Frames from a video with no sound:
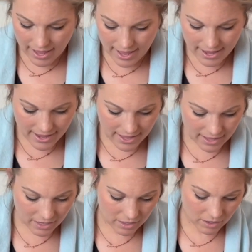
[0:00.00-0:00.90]

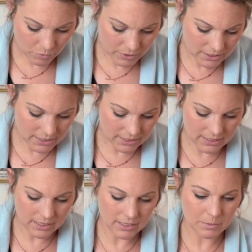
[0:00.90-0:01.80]
And what's this
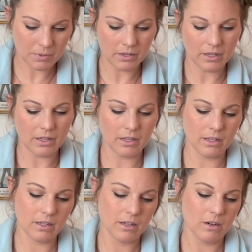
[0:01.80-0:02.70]
in this pocket?
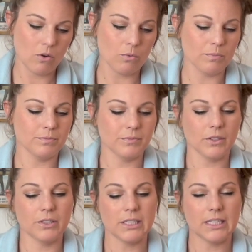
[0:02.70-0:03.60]
Oh, a
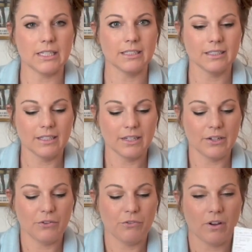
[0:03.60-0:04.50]
receipt
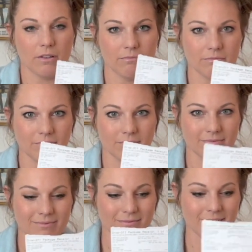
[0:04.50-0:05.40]
from
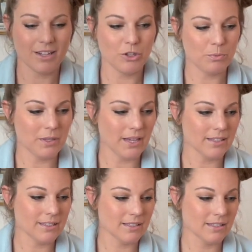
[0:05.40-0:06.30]
a
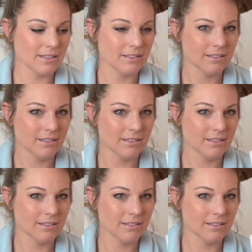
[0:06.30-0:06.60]
UPS